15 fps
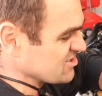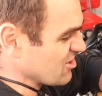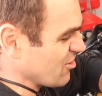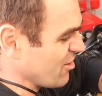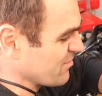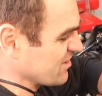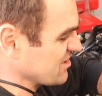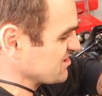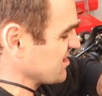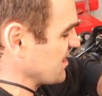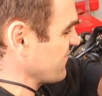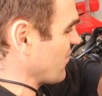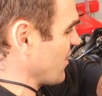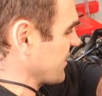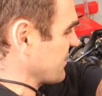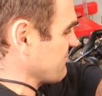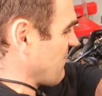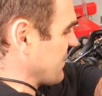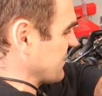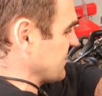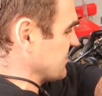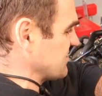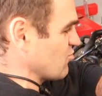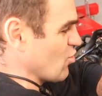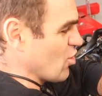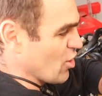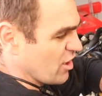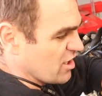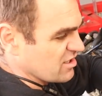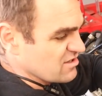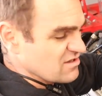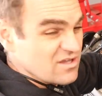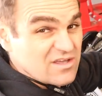So I'm gonna see if I can make this work.